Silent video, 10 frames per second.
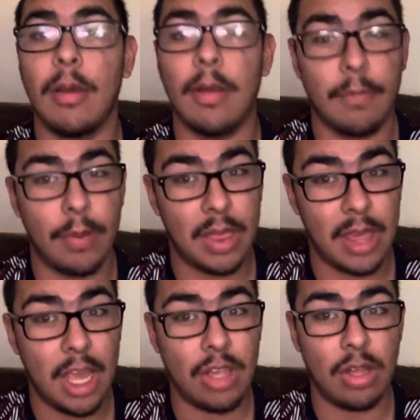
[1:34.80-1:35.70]

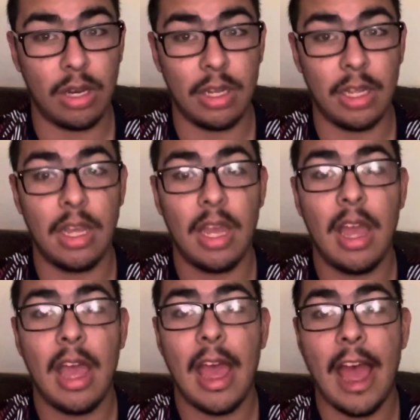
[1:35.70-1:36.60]
potentially
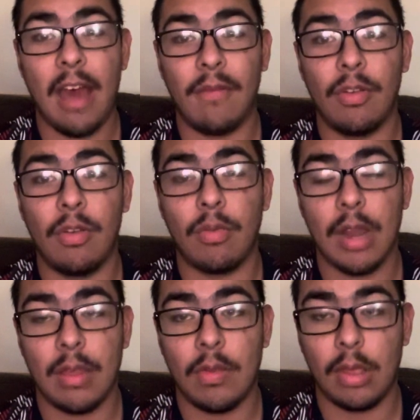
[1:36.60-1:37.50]
out for the
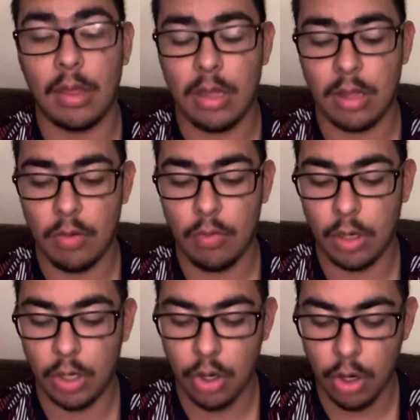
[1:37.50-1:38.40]
rest of the season,
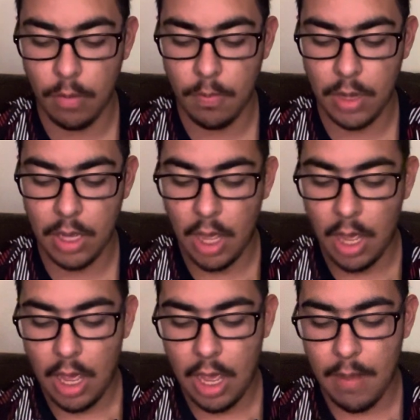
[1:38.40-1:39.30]
what could be
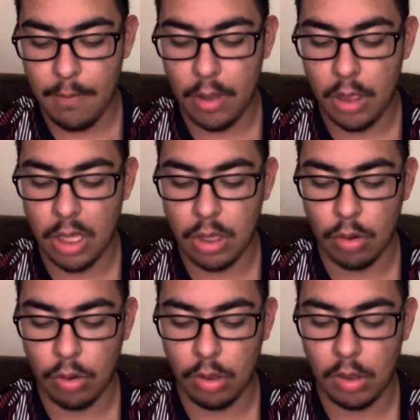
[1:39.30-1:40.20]
a
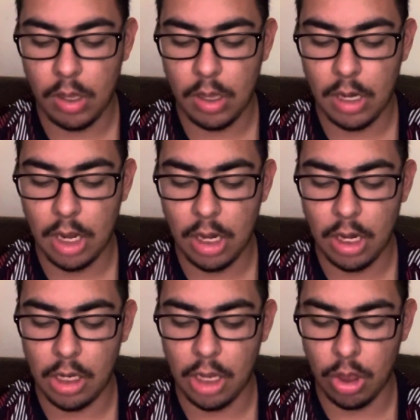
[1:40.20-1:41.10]
potential
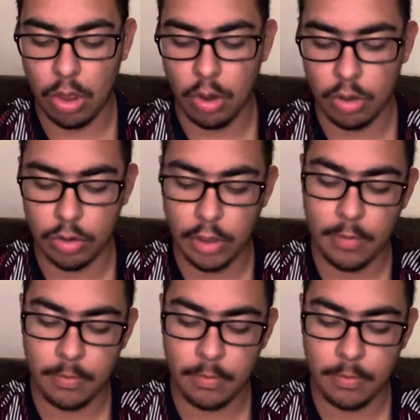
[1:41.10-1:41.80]
season-ending surgery.